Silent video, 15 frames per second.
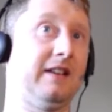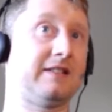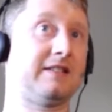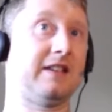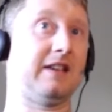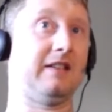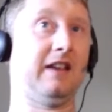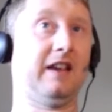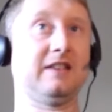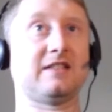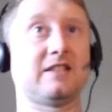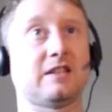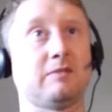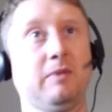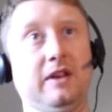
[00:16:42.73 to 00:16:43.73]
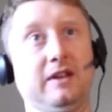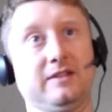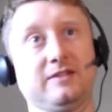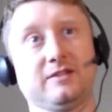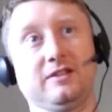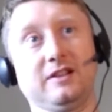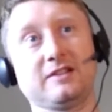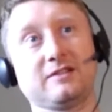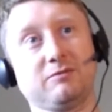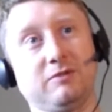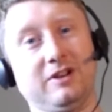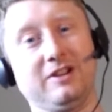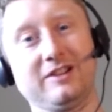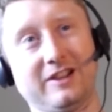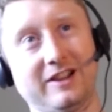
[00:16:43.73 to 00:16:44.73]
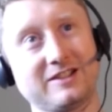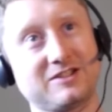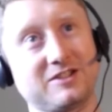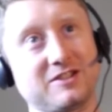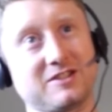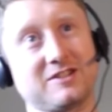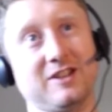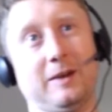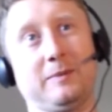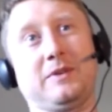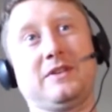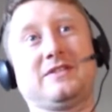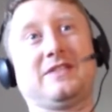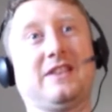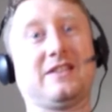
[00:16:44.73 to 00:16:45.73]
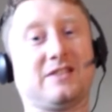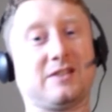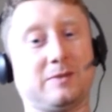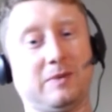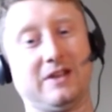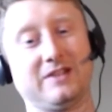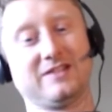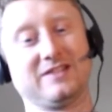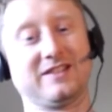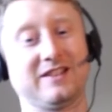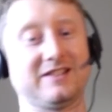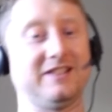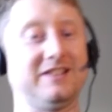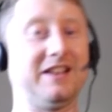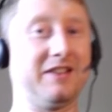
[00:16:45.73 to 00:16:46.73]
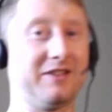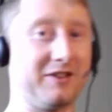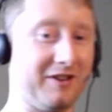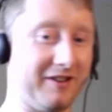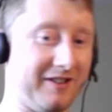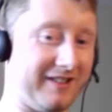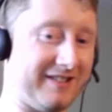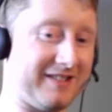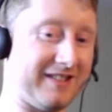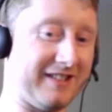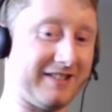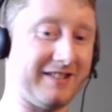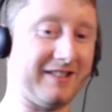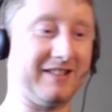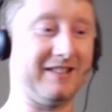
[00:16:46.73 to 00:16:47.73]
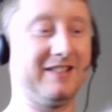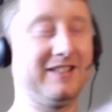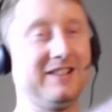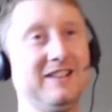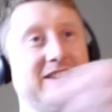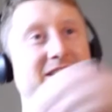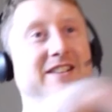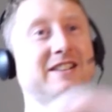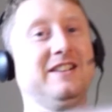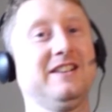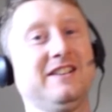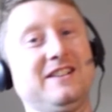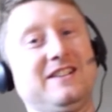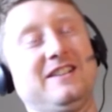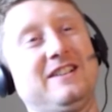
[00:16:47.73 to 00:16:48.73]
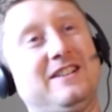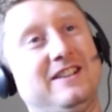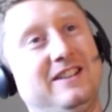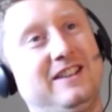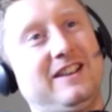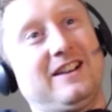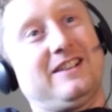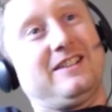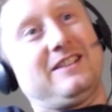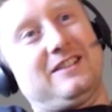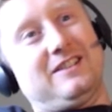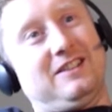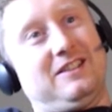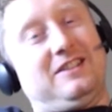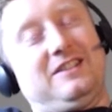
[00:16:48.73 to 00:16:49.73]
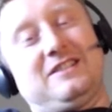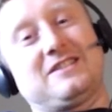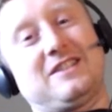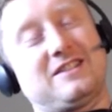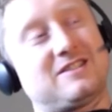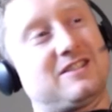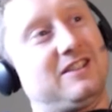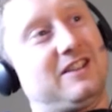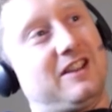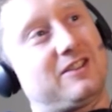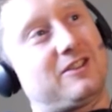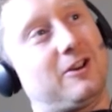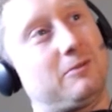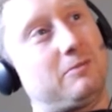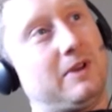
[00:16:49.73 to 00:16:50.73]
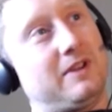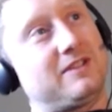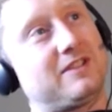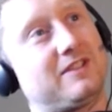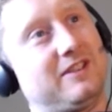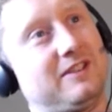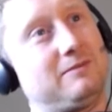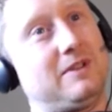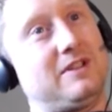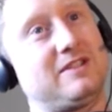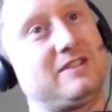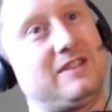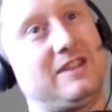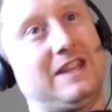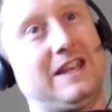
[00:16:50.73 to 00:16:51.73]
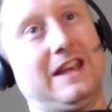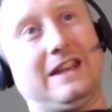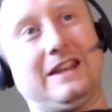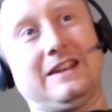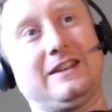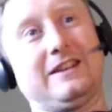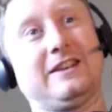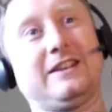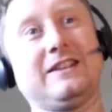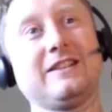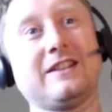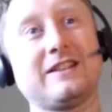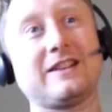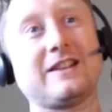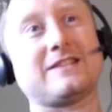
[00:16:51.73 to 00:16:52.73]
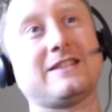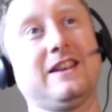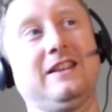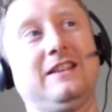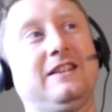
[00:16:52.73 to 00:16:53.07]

That's it. Ace of Spades. So let's just stop, because the Ace of Spades is like the death card. It's like the, yeah, it's the death card basically. It means the end. Let's